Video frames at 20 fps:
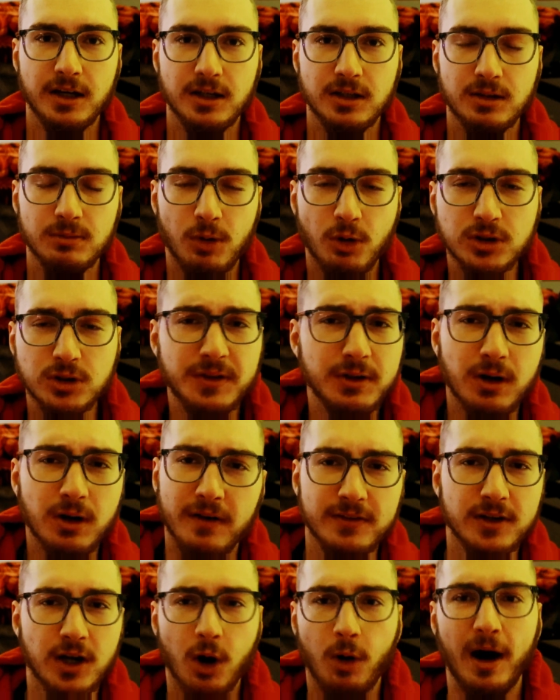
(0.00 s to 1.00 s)
Most of you have
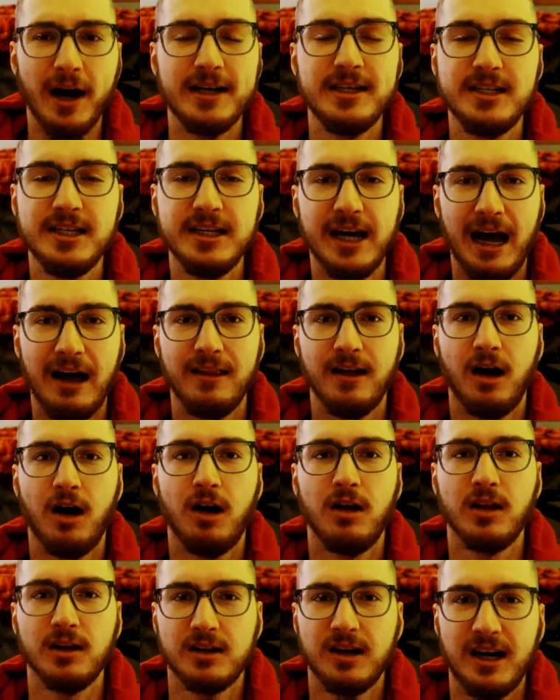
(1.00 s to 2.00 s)
no idea how the
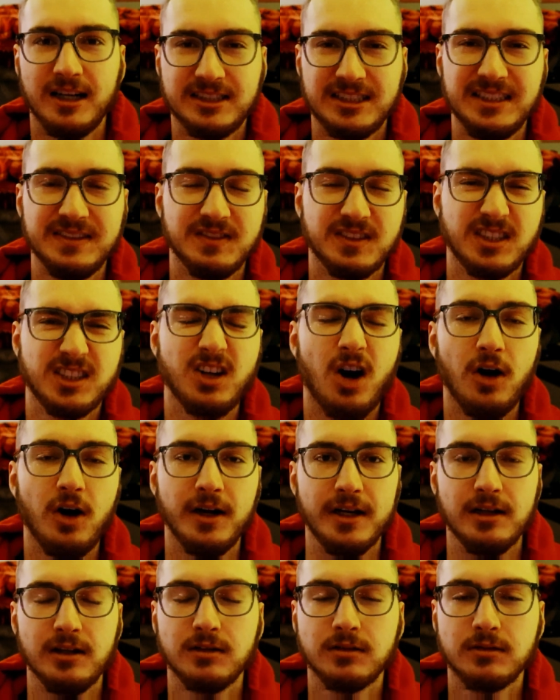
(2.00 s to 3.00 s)
Holocaust even started.